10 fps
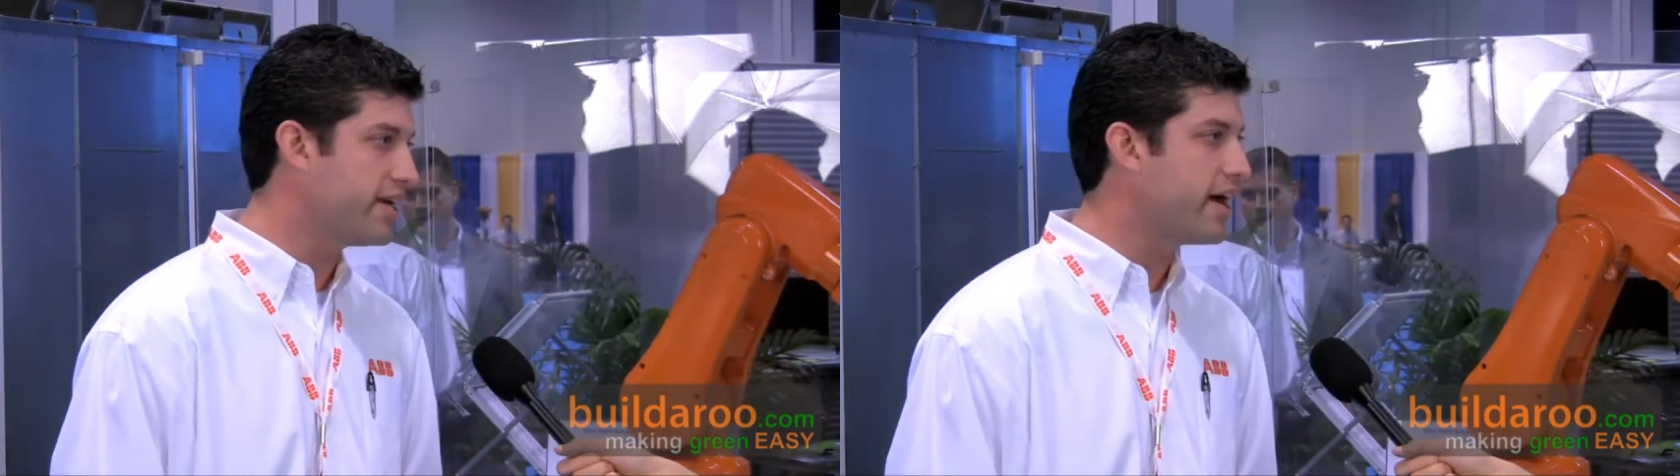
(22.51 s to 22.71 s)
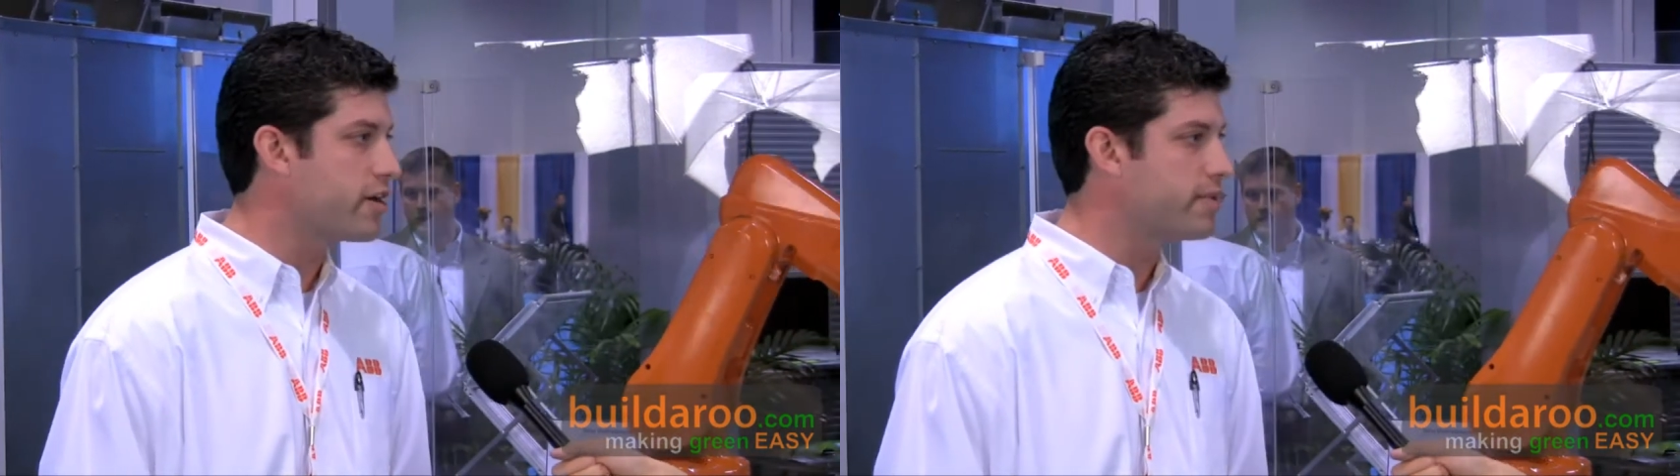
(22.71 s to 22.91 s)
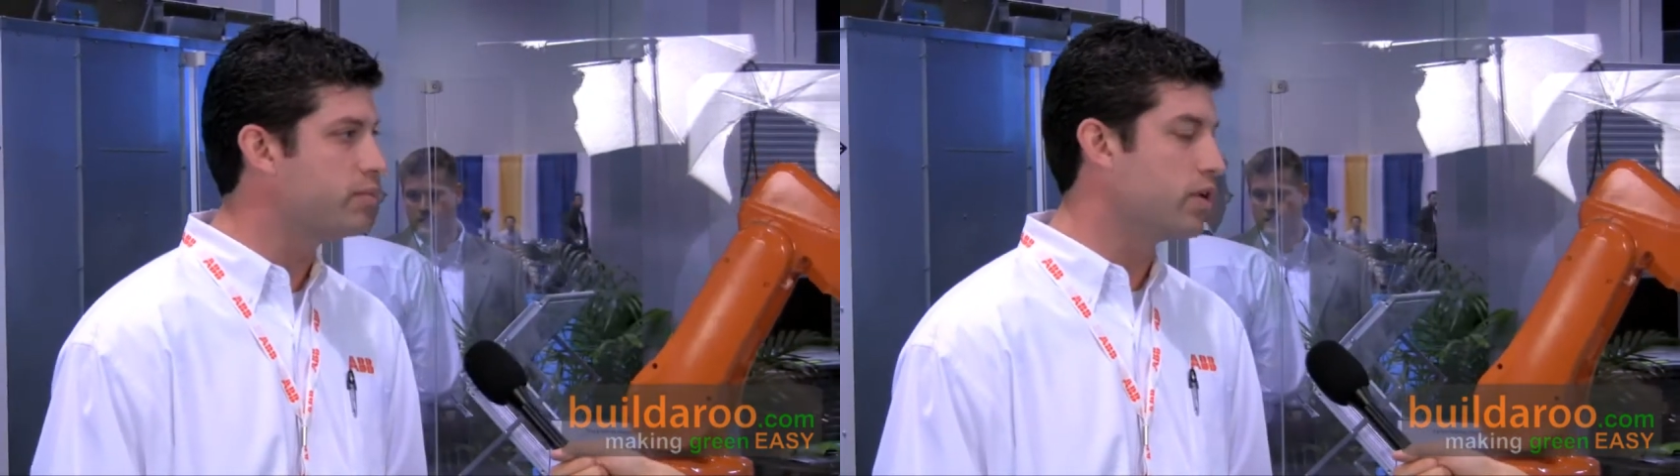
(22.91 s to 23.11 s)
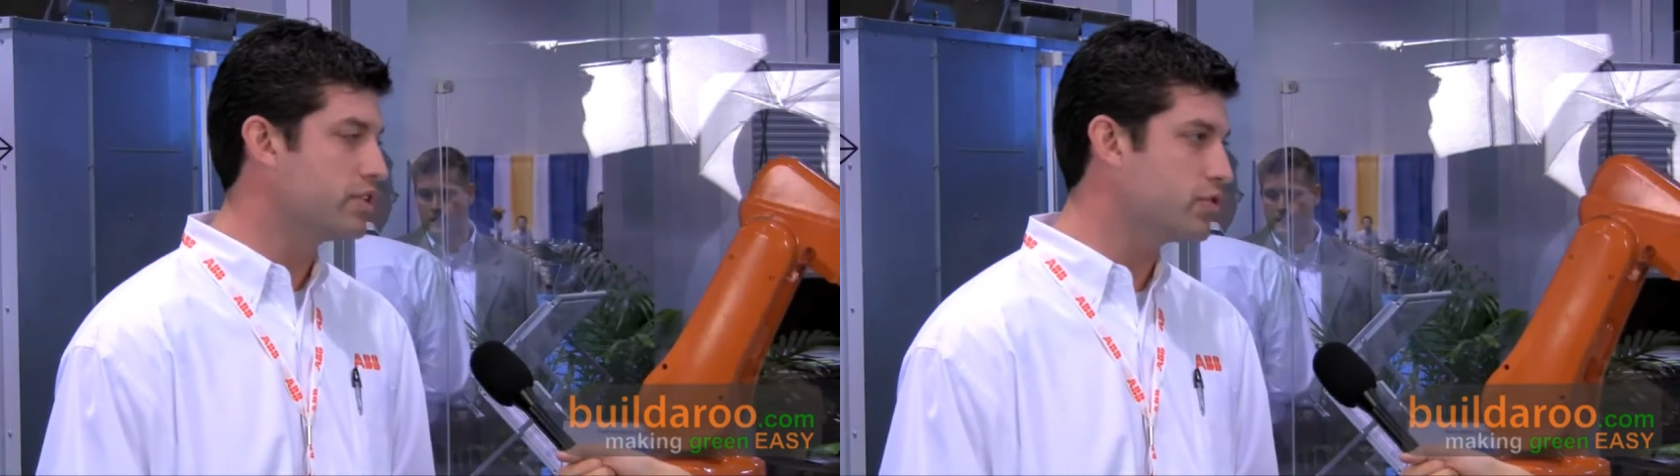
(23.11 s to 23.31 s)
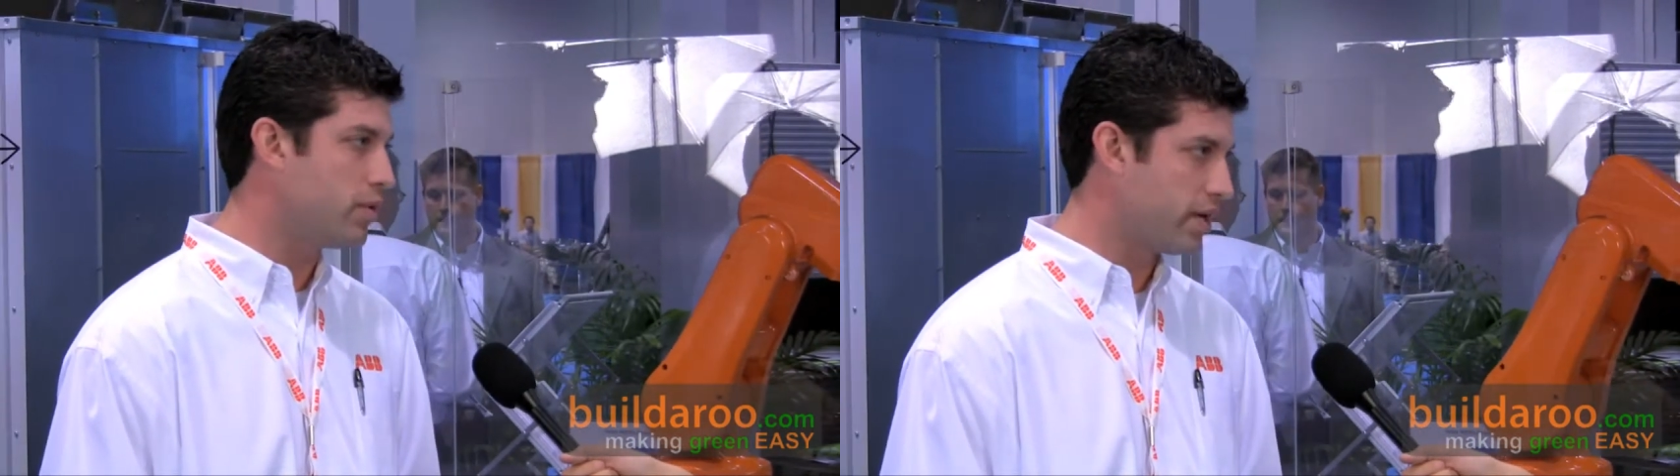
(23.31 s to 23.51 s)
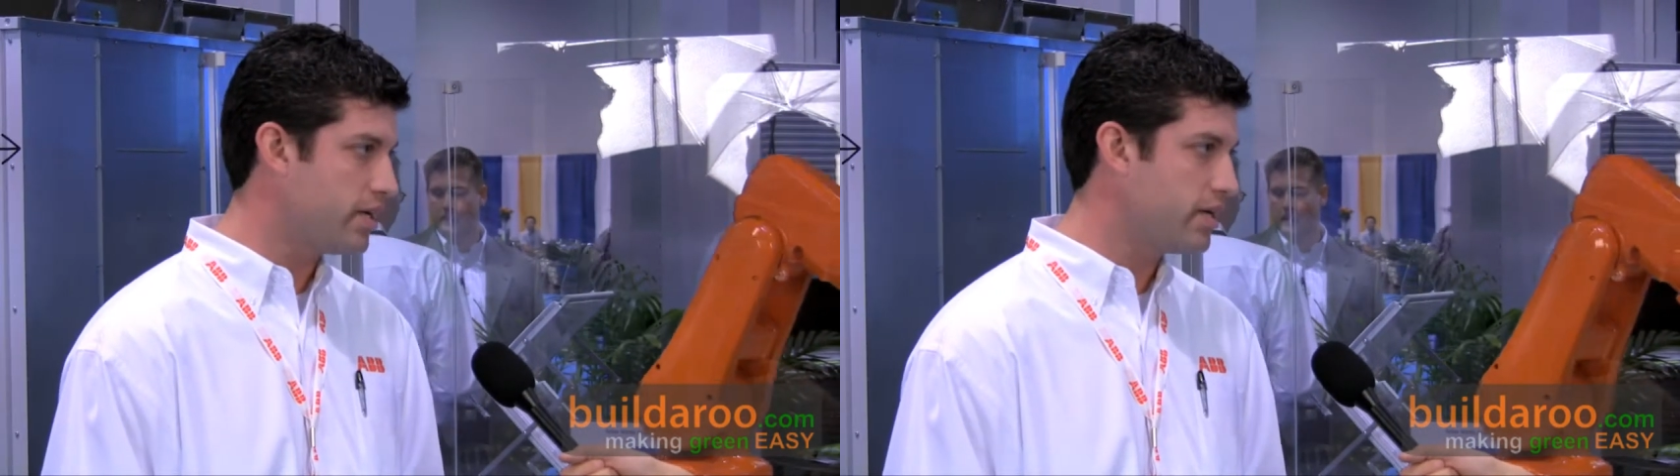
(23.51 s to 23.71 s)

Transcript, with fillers: the IRB 120.